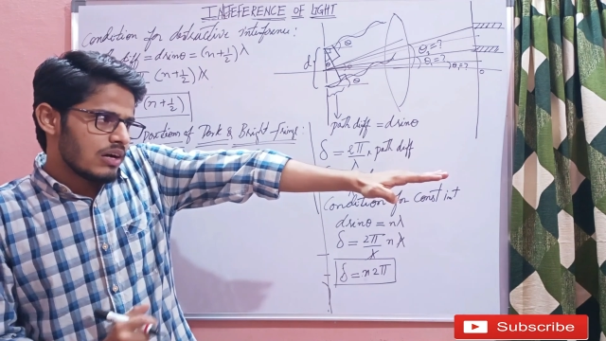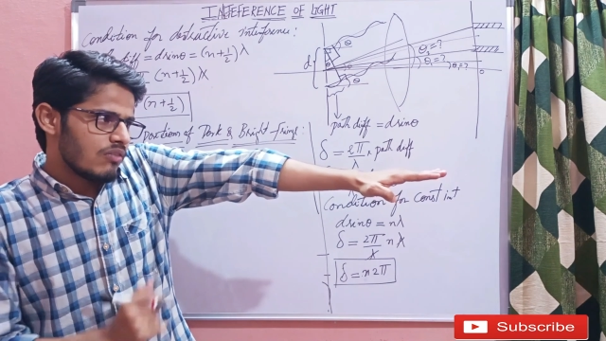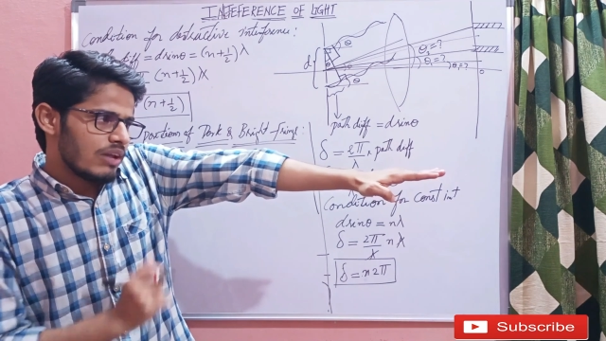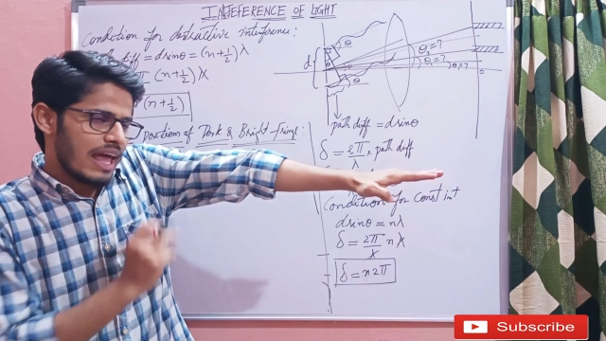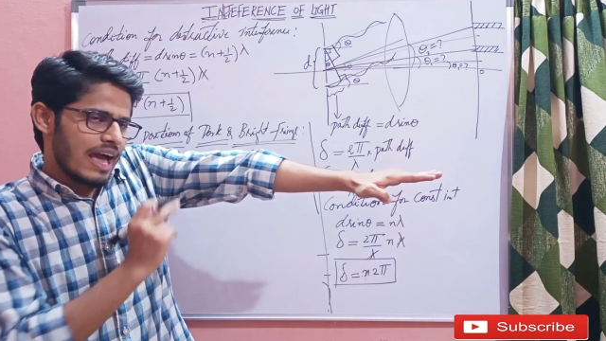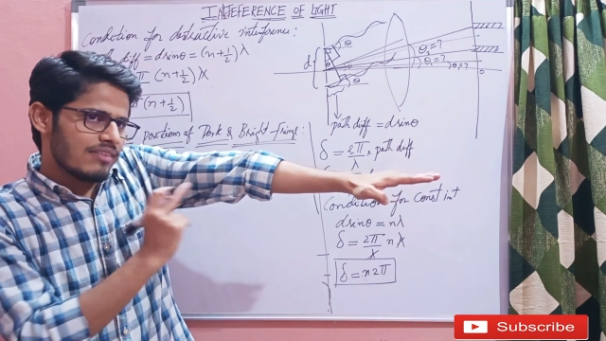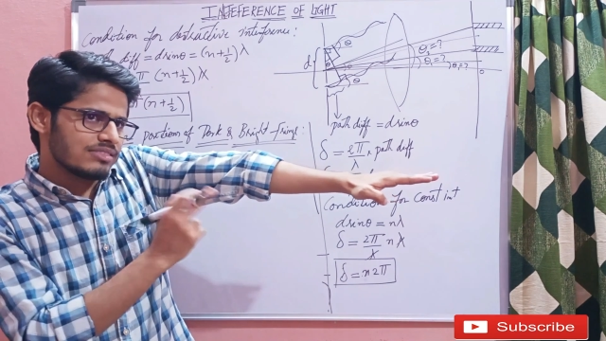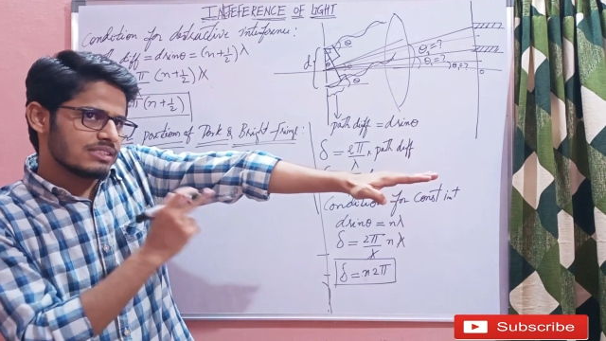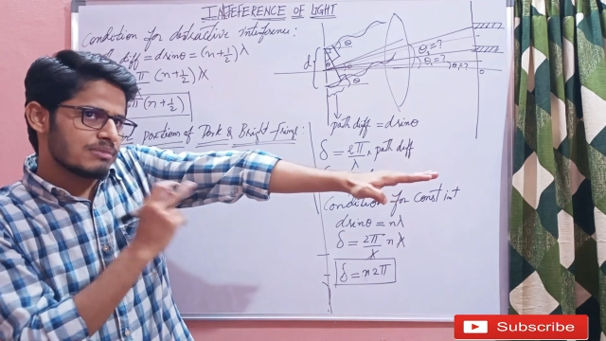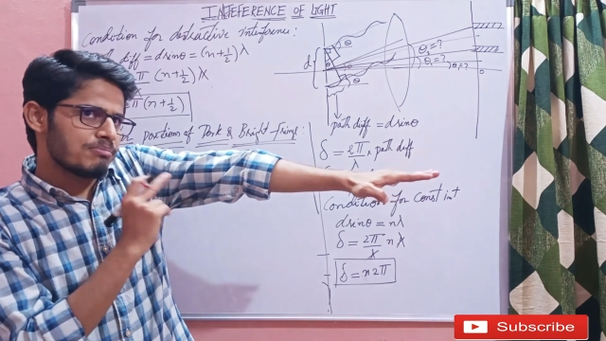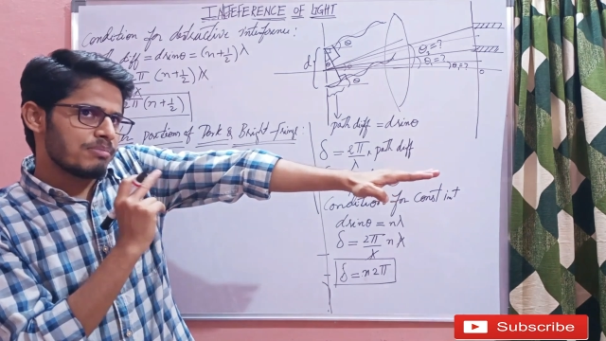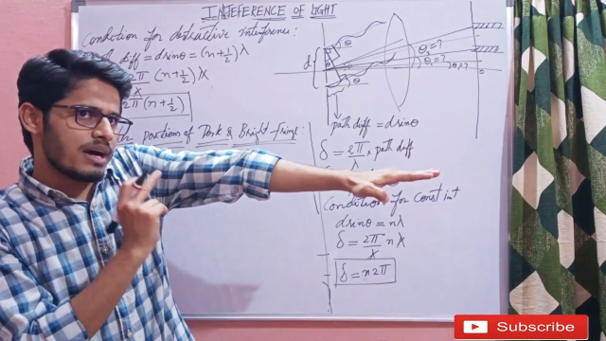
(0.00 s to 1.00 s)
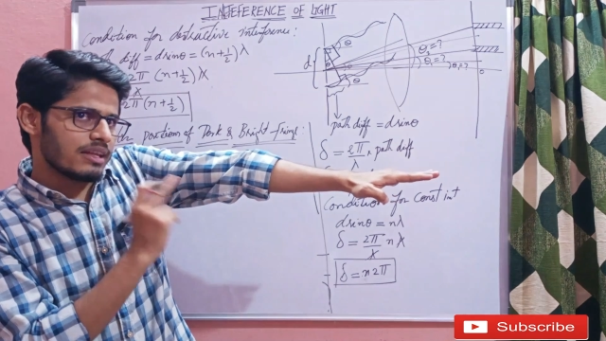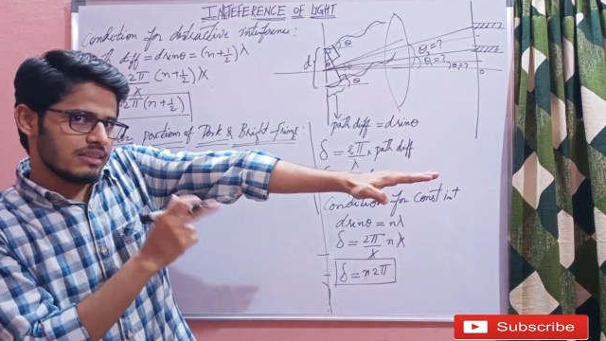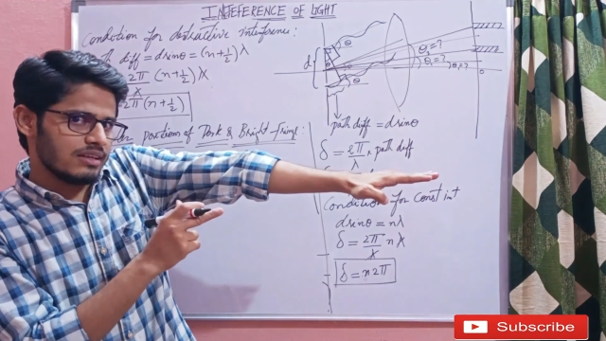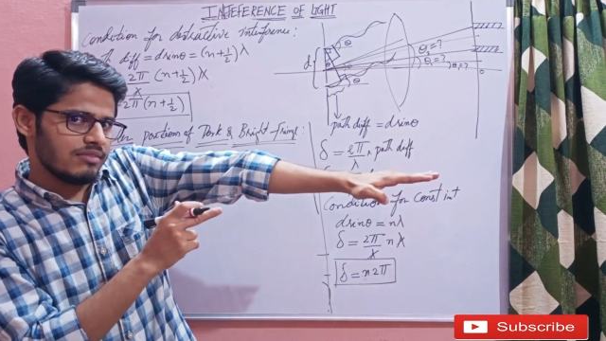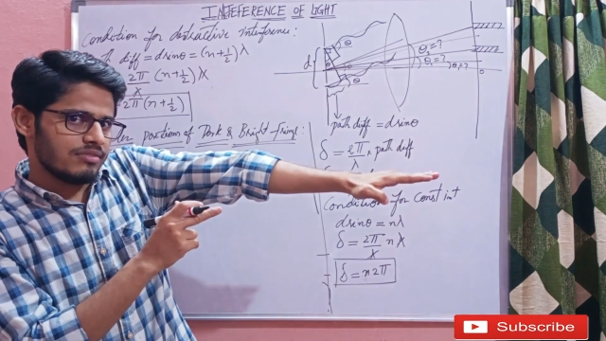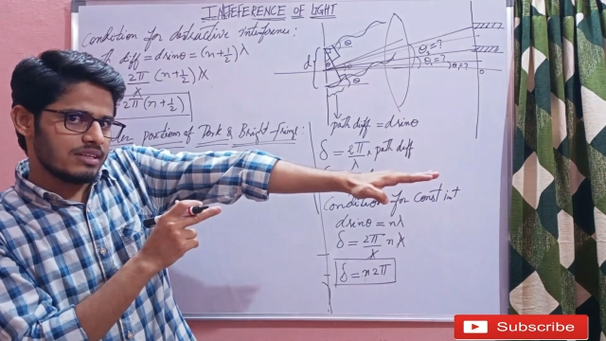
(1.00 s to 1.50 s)
will have some path
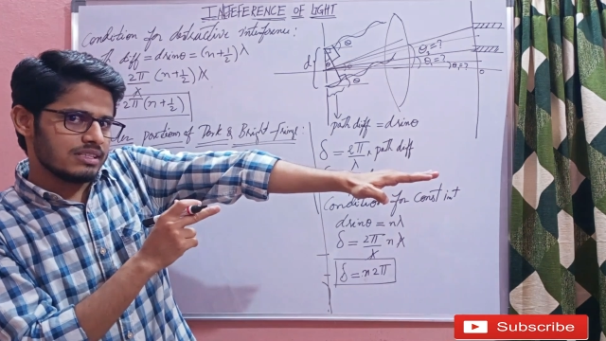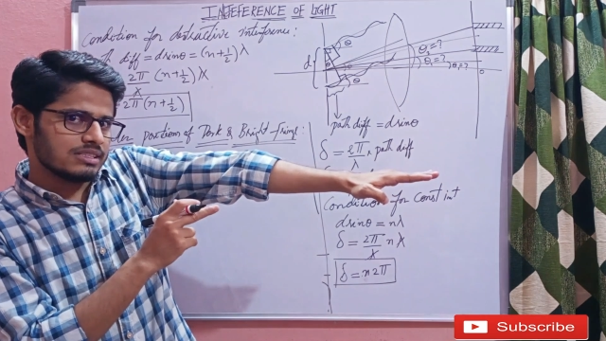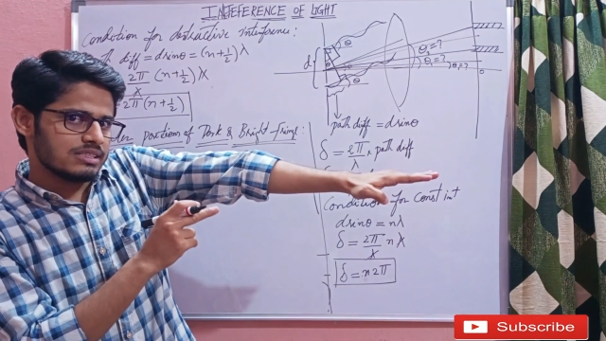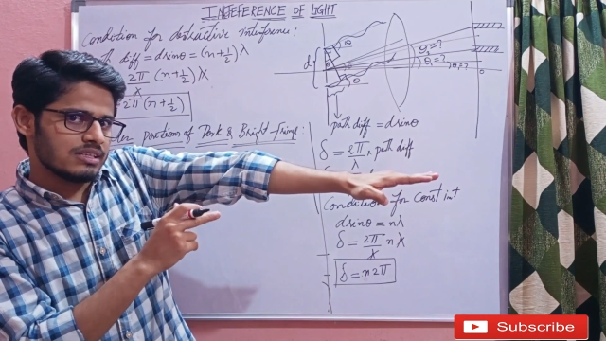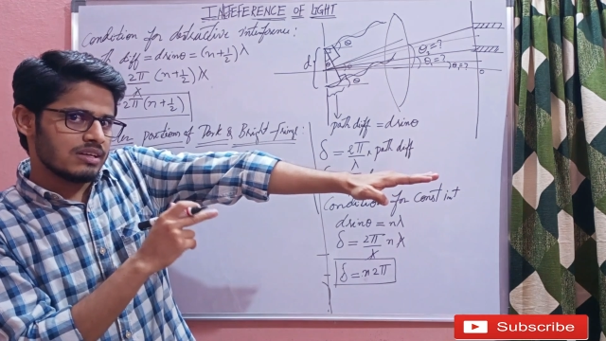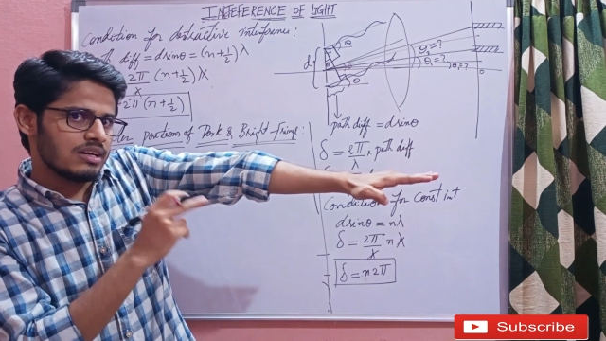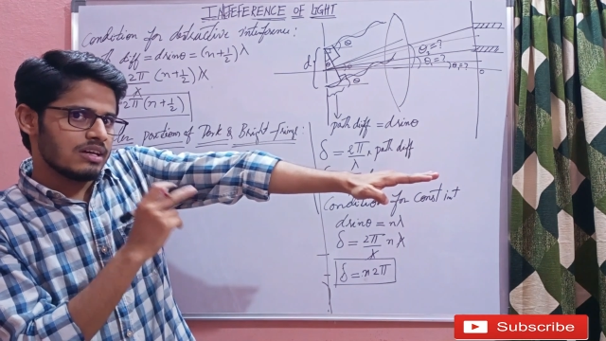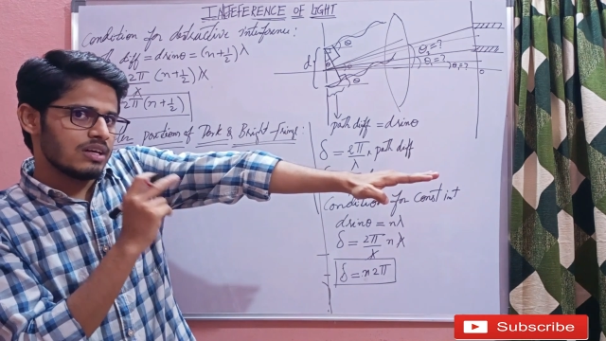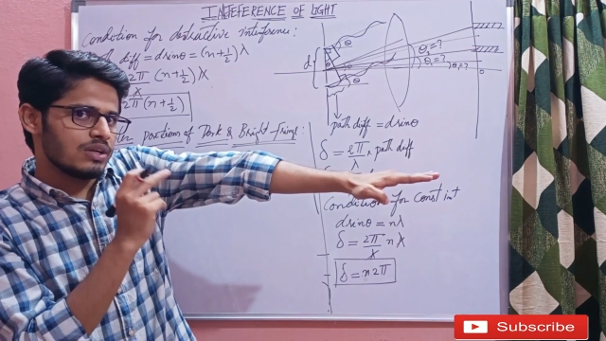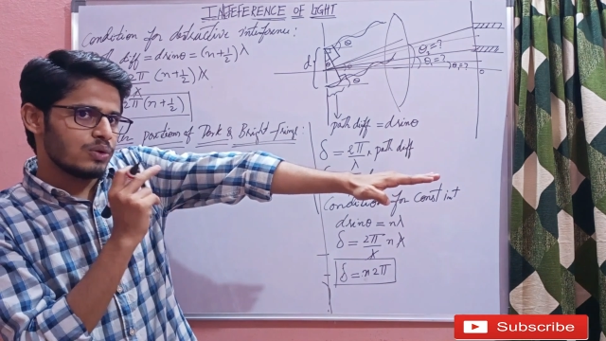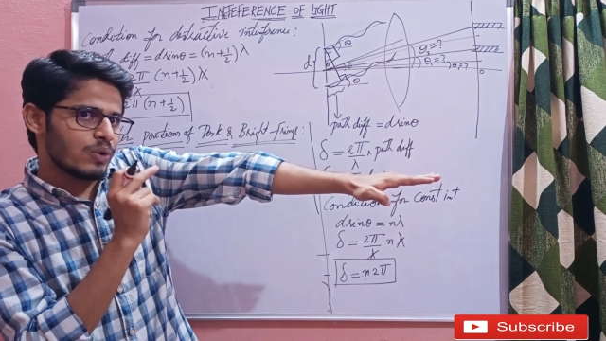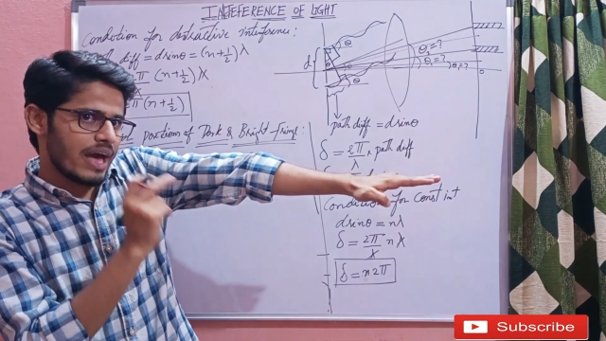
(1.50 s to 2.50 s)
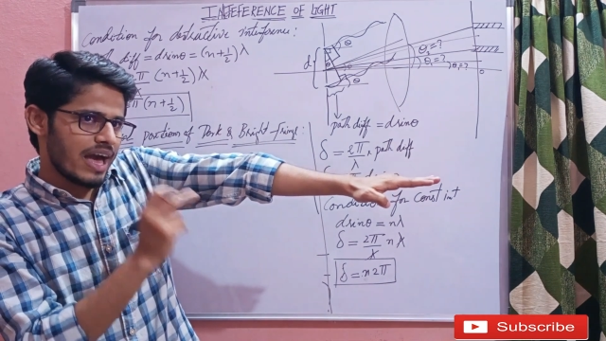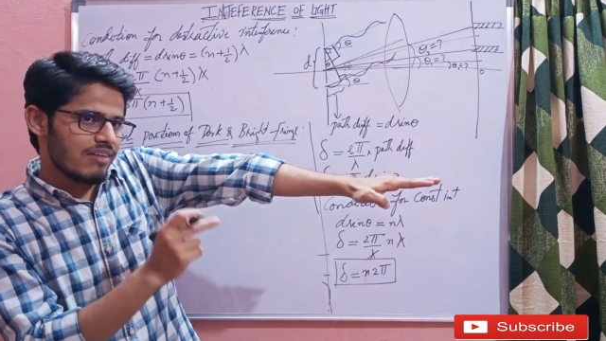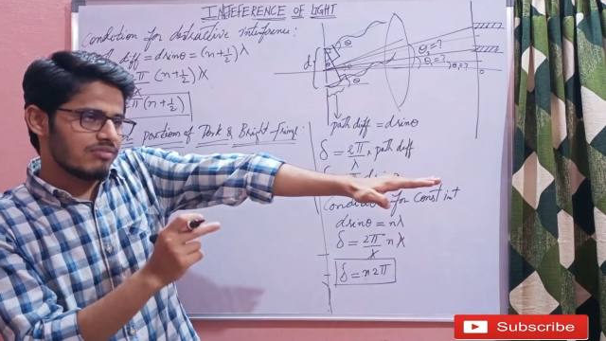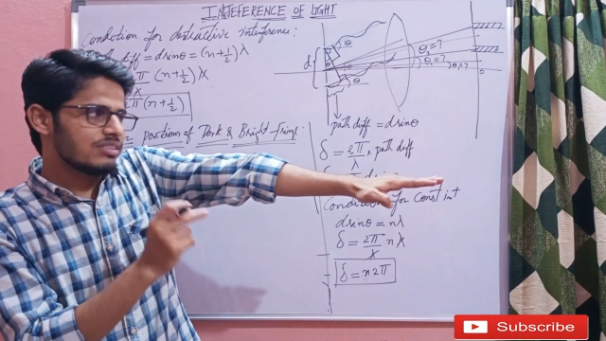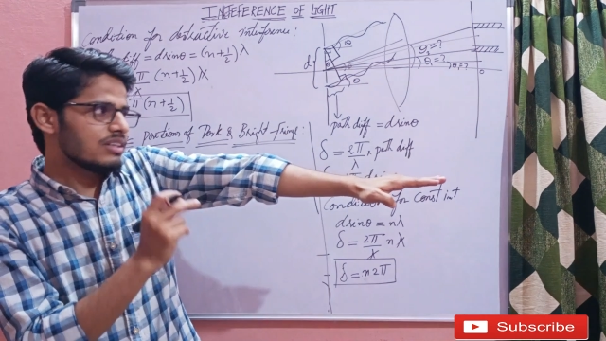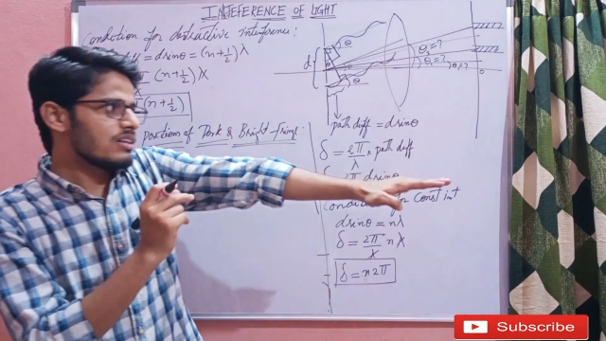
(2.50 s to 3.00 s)
difference. To
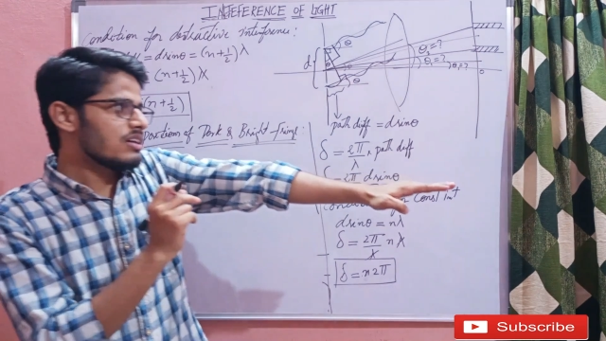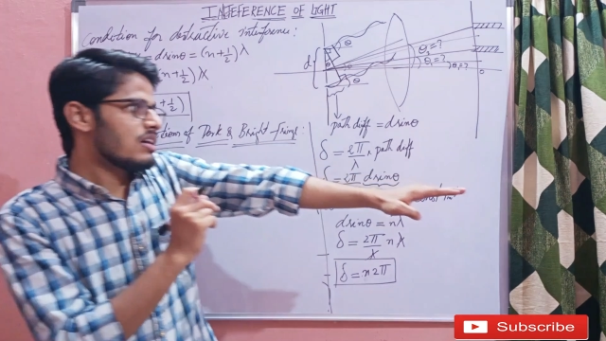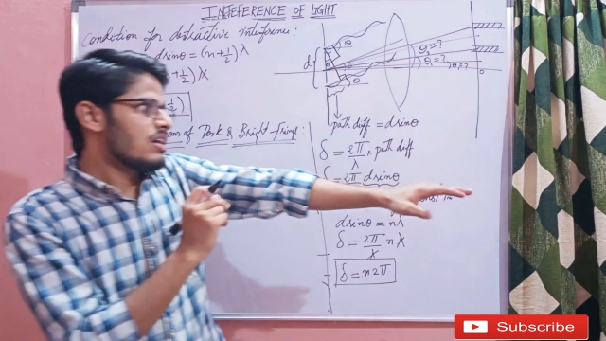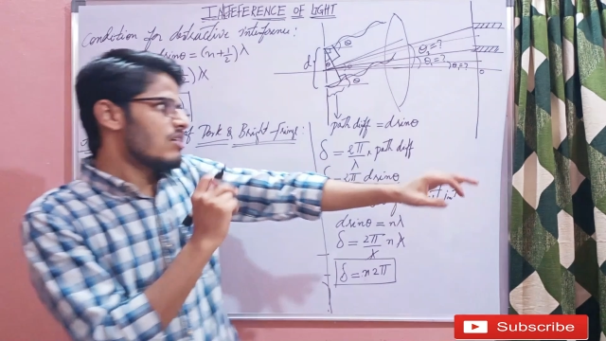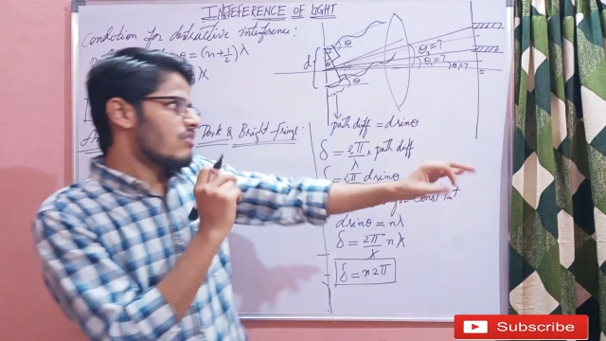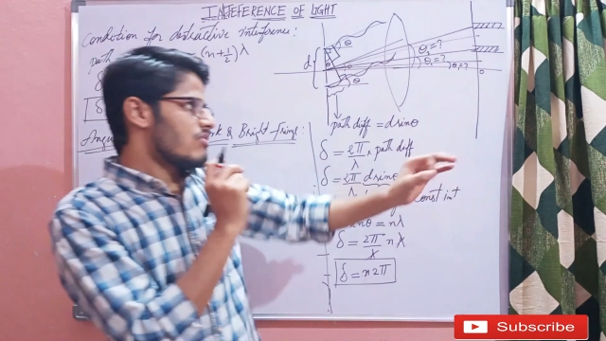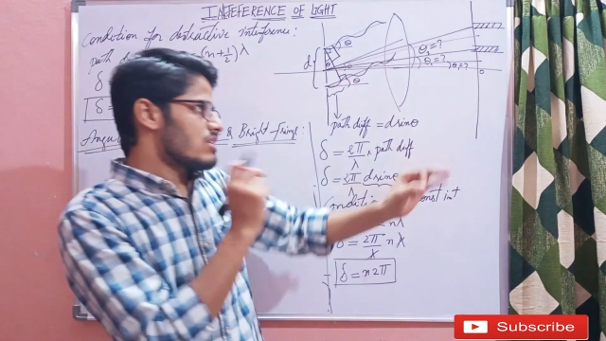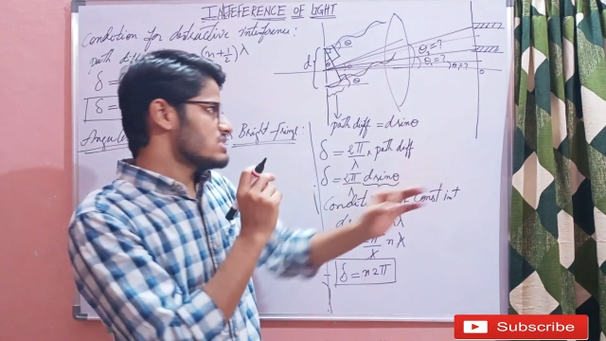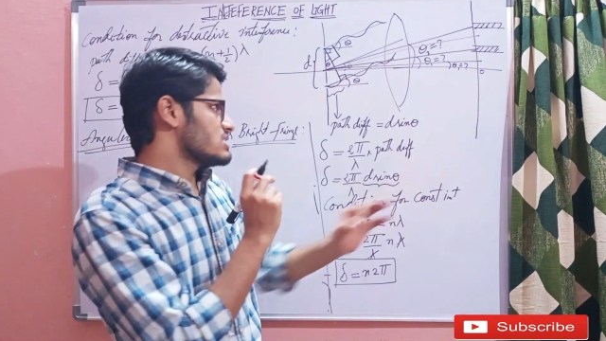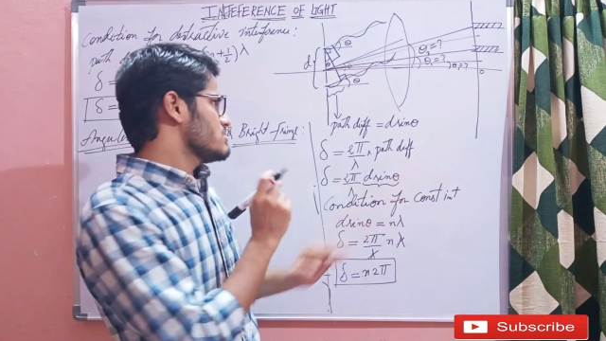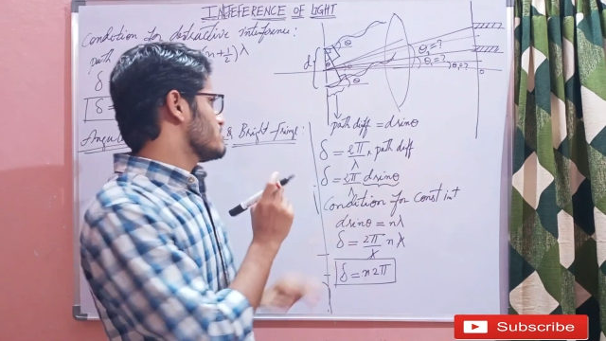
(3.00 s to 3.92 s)
have the first